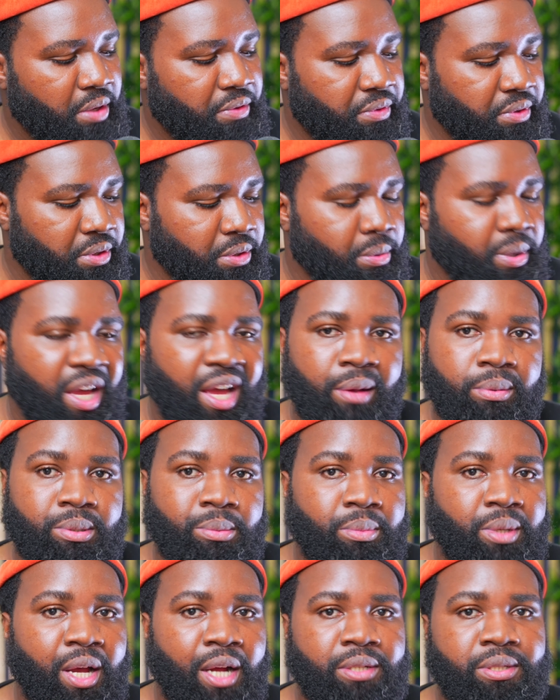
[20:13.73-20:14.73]
If you do
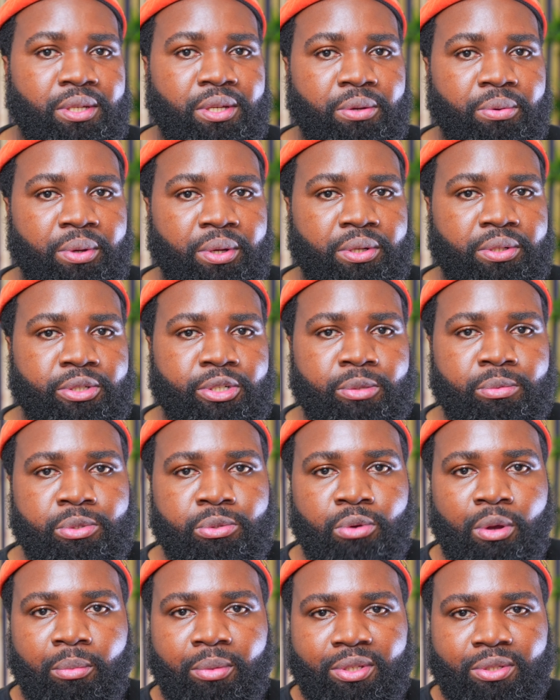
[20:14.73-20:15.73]
have some content creator
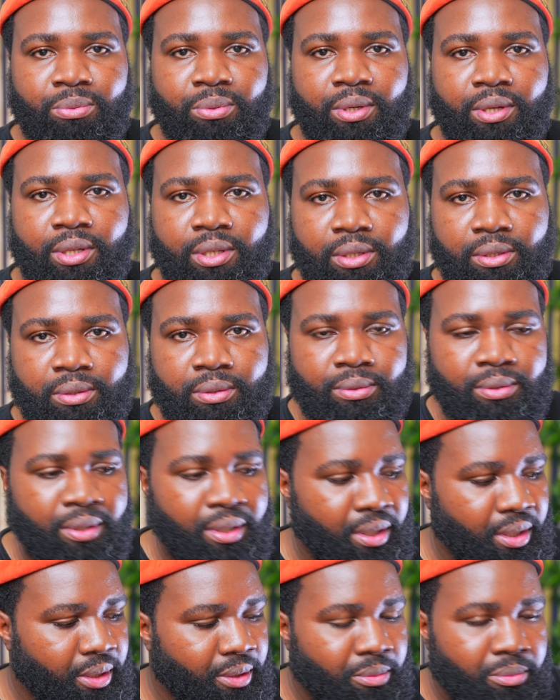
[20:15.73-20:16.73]
terms you want me to
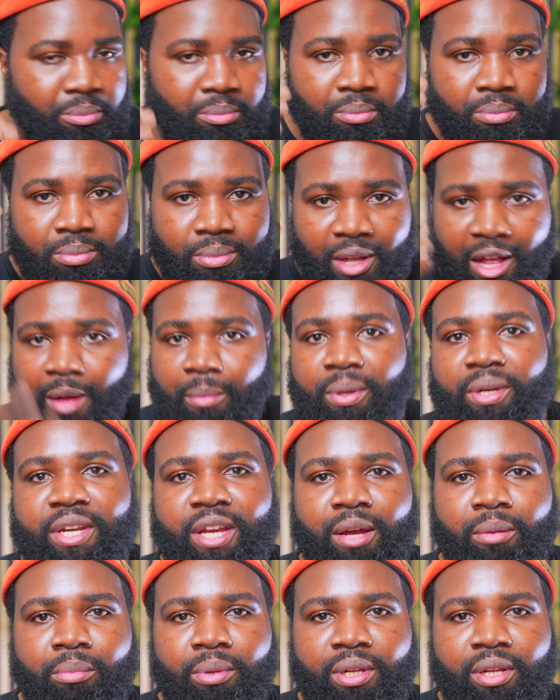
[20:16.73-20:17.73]
include,
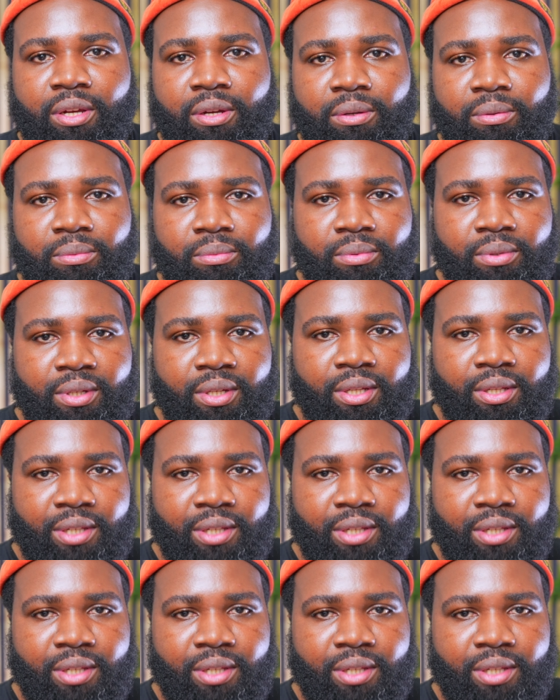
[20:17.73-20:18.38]
comment down below.